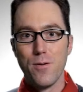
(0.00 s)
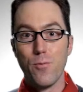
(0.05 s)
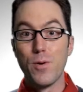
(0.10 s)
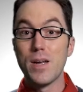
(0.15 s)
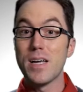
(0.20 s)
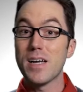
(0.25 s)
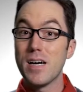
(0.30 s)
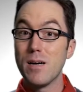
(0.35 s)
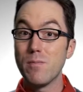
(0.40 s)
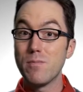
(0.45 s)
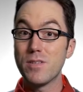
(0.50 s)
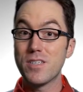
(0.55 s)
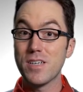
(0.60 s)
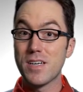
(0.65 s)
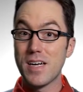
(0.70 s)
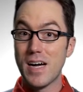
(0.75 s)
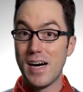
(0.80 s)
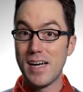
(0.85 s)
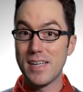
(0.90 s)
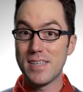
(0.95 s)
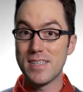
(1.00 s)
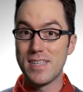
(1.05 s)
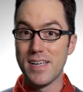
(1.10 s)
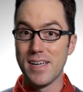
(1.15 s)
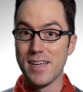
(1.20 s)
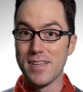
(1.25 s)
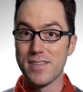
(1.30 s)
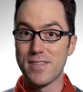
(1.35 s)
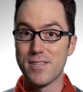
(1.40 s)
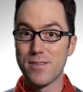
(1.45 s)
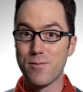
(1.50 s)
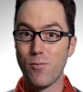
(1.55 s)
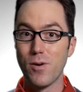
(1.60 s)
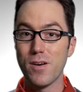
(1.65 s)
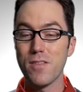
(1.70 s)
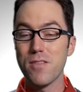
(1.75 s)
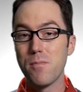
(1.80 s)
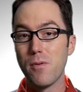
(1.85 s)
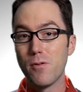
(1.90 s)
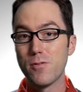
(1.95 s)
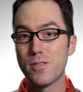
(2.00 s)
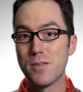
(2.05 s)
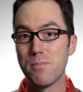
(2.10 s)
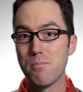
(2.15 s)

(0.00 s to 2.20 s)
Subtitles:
When it comes to content, one of the most